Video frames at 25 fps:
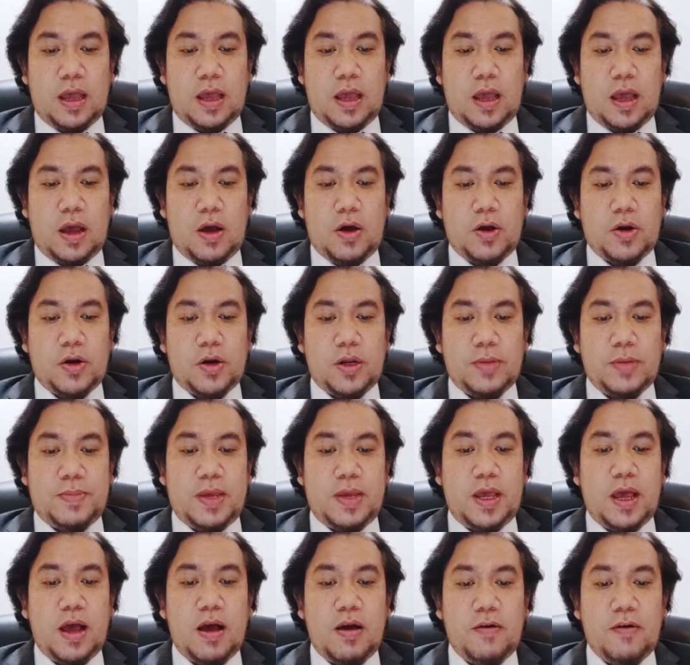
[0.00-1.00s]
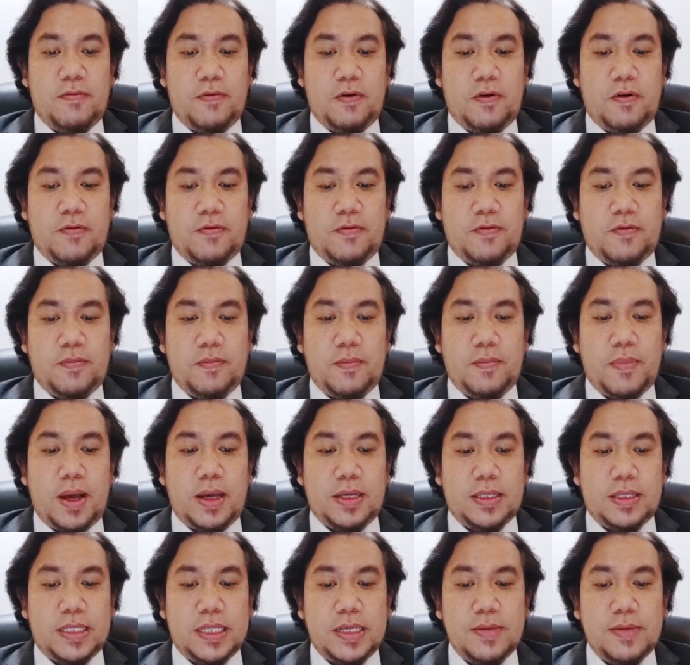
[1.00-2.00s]
on behalf of my
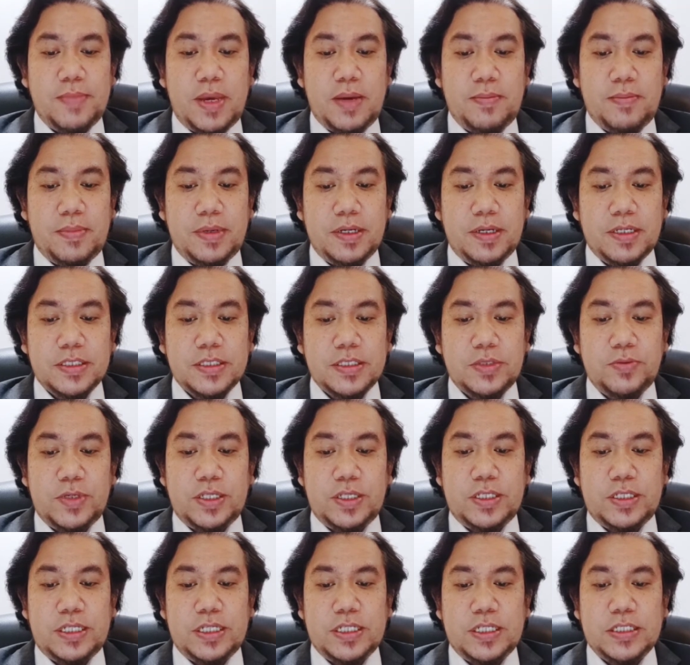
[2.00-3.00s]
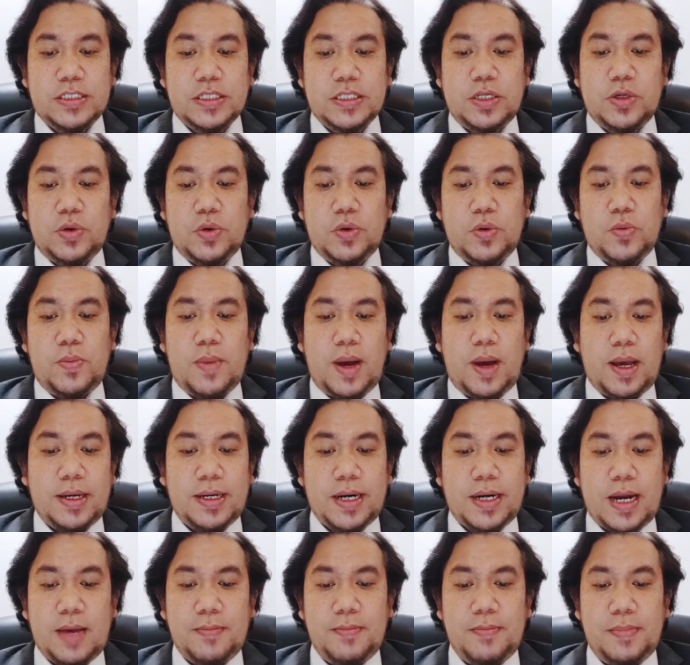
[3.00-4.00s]
team members, which is
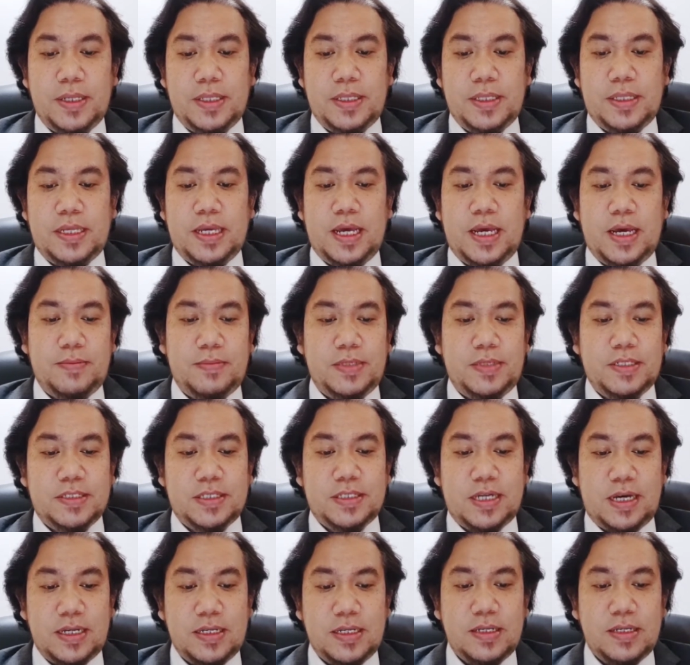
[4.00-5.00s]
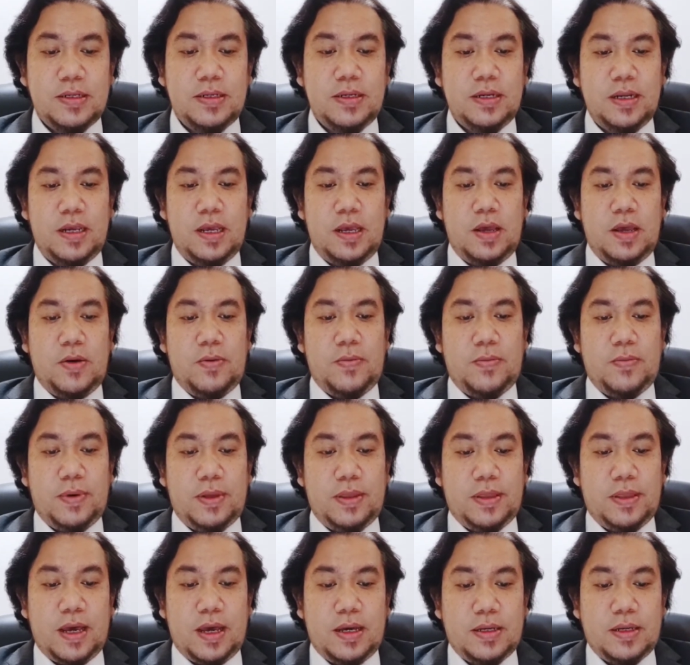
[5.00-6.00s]
Umaira binti Hamizan
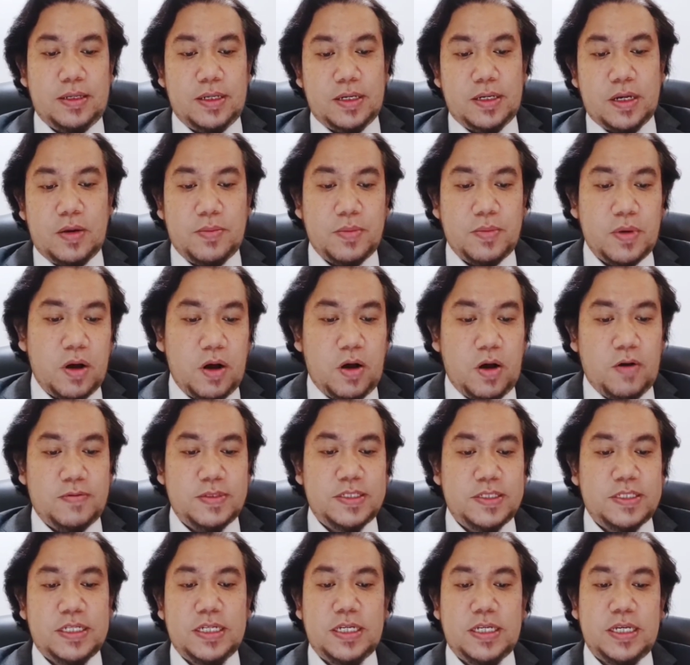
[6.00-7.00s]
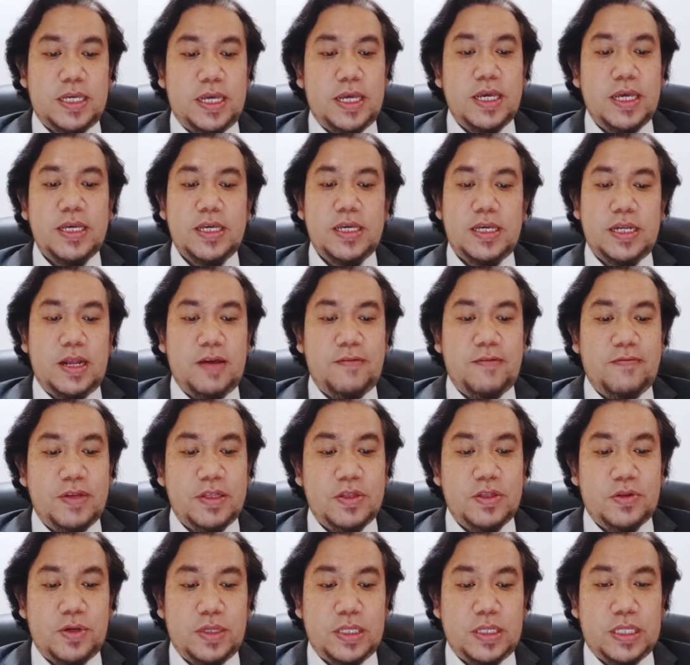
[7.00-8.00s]
with the ID number of CA
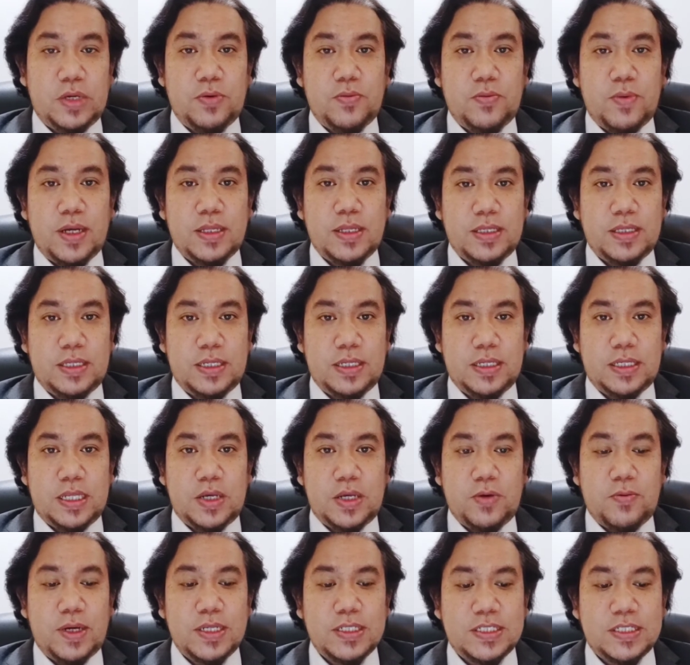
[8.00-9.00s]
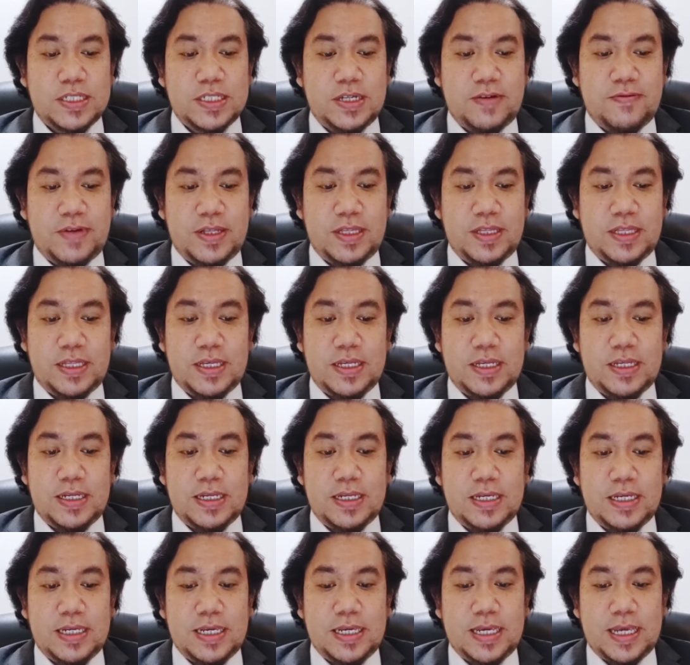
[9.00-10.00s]

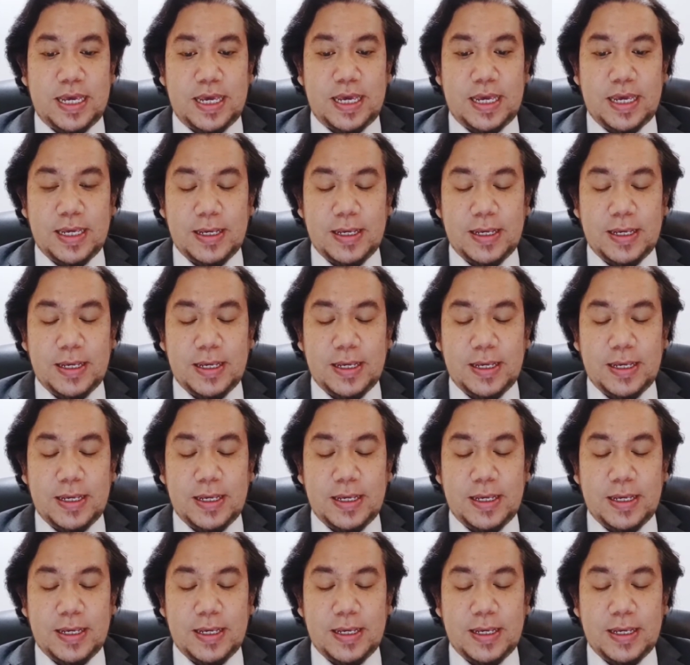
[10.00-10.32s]
1121-3117EK,